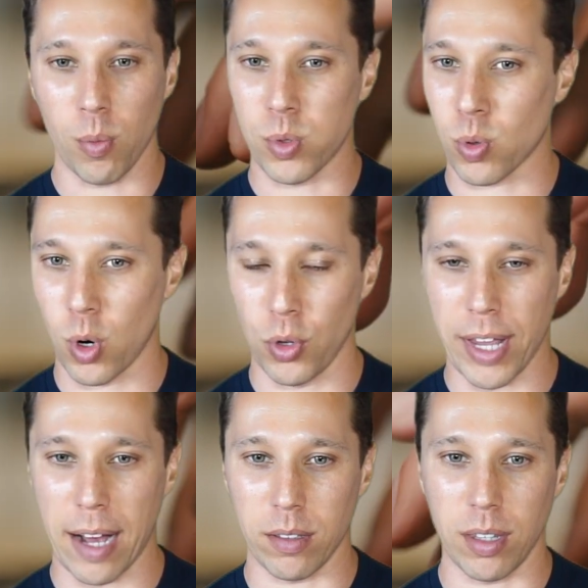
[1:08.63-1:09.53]
scroll
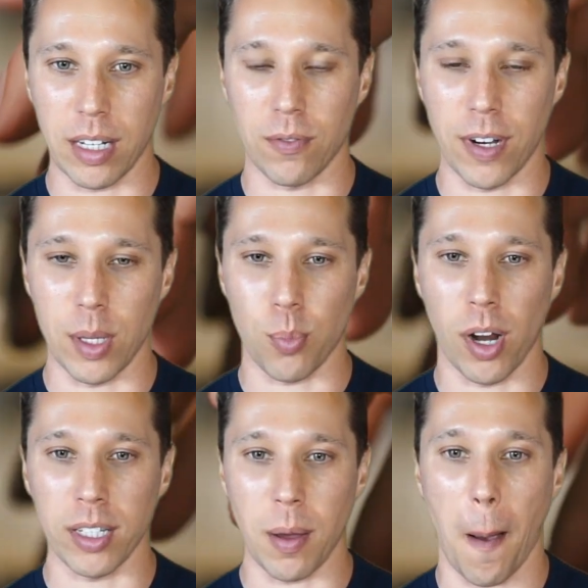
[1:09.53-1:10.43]
down so they can find the
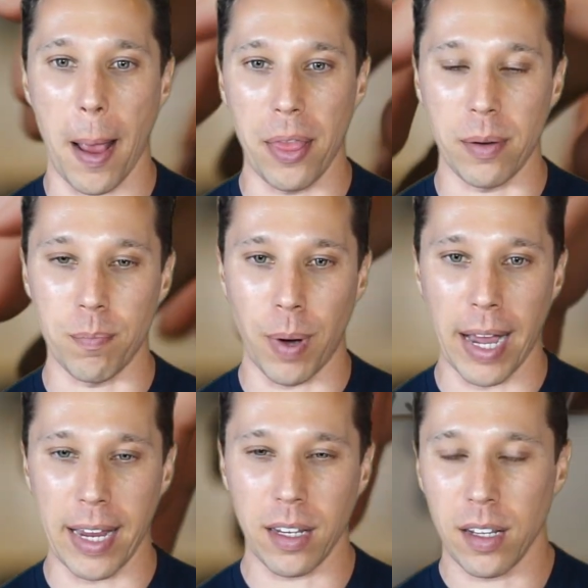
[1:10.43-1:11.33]
product, and then
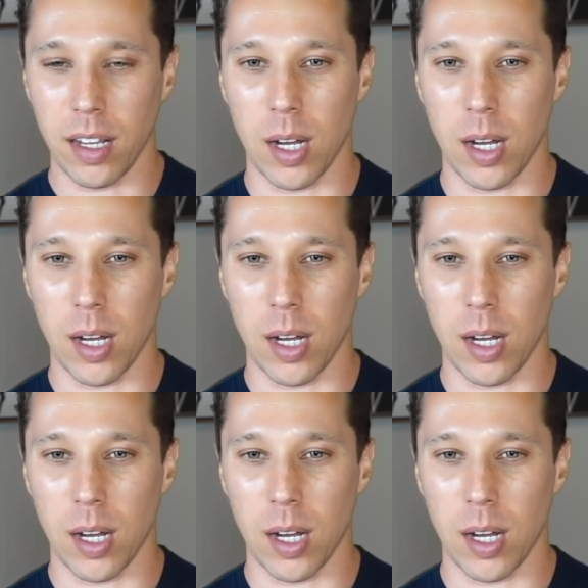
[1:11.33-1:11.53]
buy it.